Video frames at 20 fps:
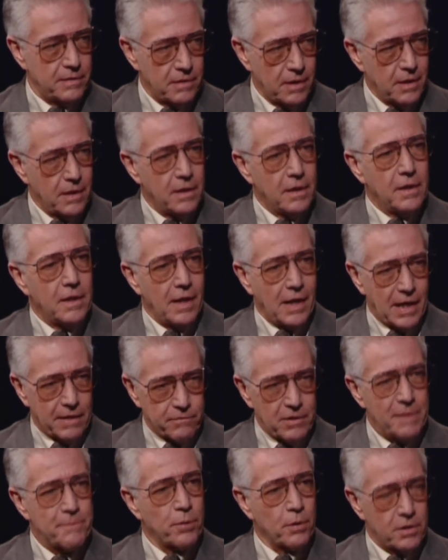person seems Every
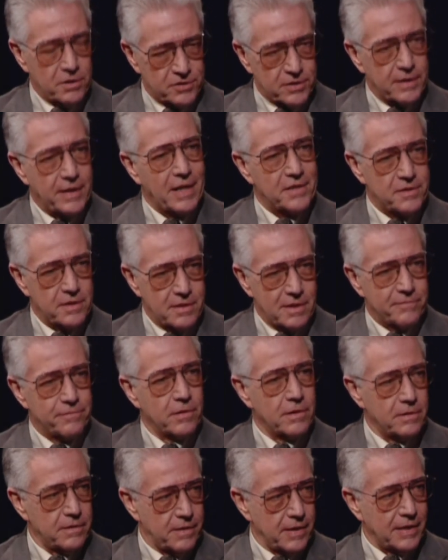to have a person has favorite. a
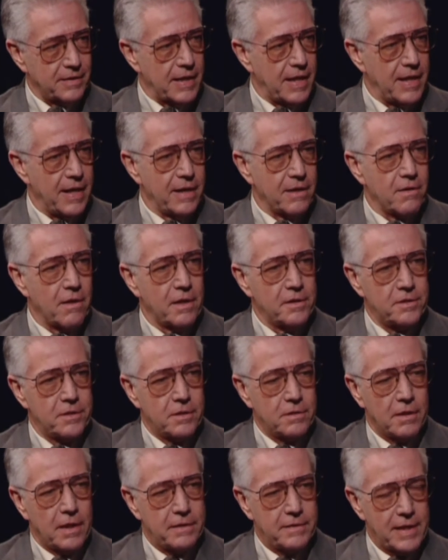different yeah. thing they hang they on
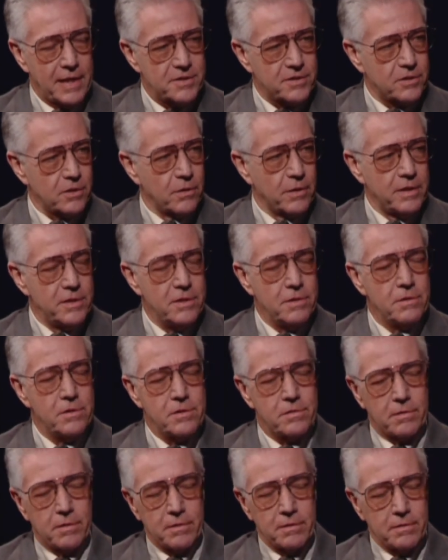to, and that's so unusual. That they
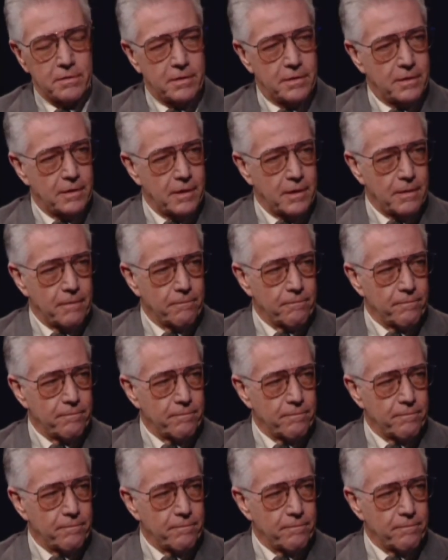can relate to. It